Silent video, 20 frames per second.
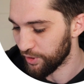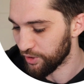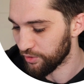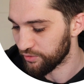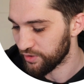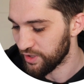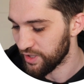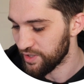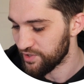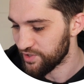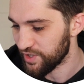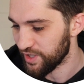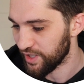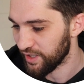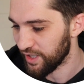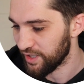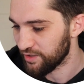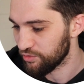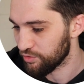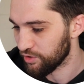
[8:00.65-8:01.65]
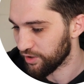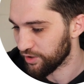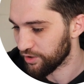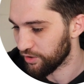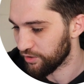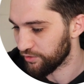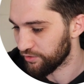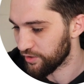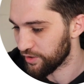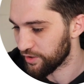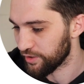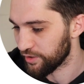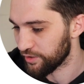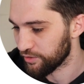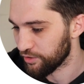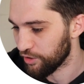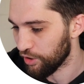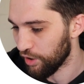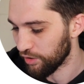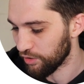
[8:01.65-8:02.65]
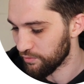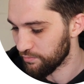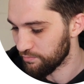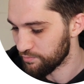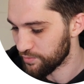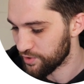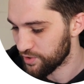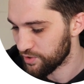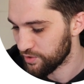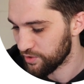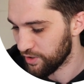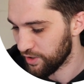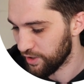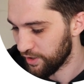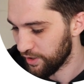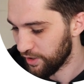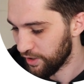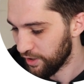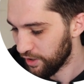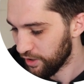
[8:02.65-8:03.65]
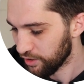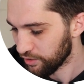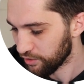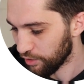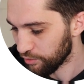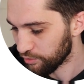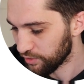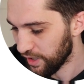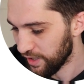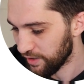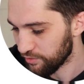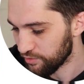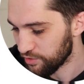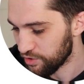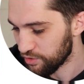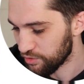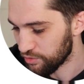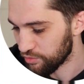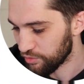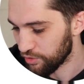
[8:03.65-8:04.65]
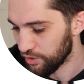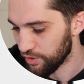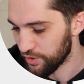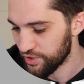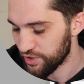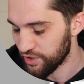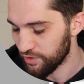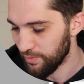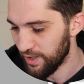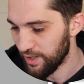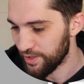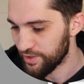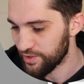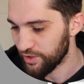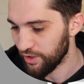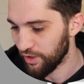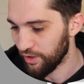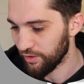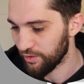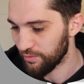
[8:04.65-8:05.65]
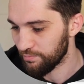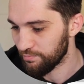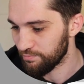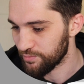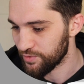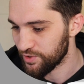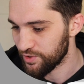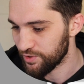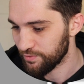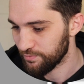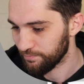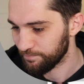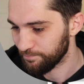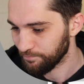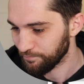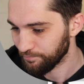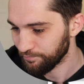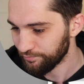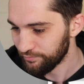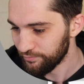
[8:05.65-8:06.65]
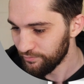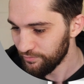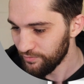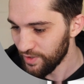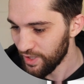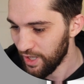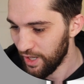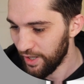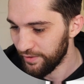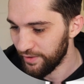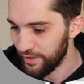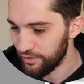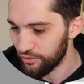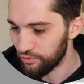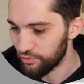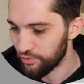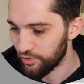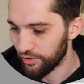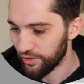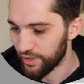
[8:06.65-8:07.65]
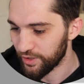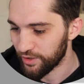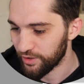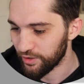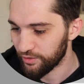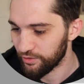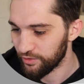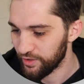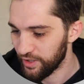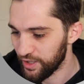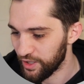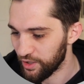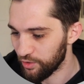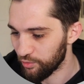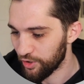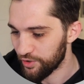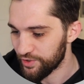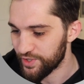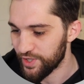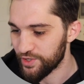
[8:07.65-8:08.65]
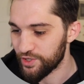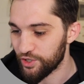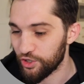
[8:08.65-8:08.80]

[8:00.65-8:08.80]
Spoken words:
build this. Again, you click on the columns, go down to customize columns, and then you click here where it says